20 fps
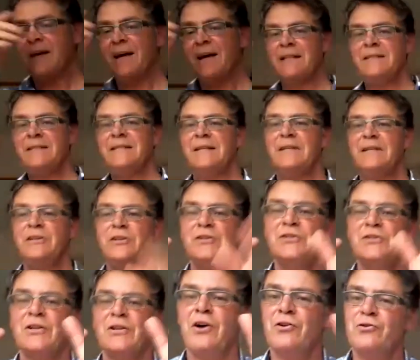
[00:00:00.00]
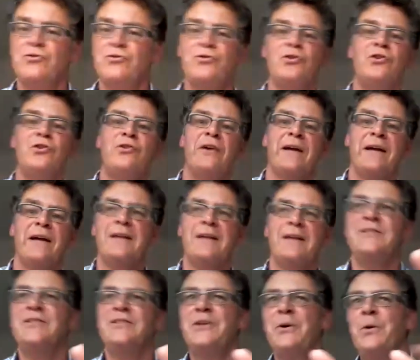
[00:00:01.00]
until you start drawing, because
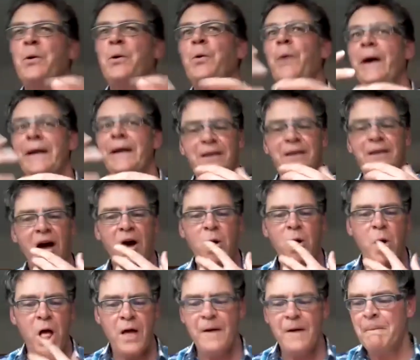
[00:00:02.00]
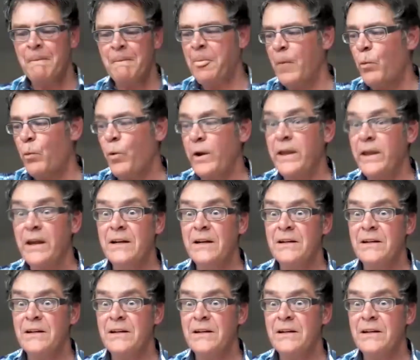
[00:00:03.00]
you don't quite know what you're going to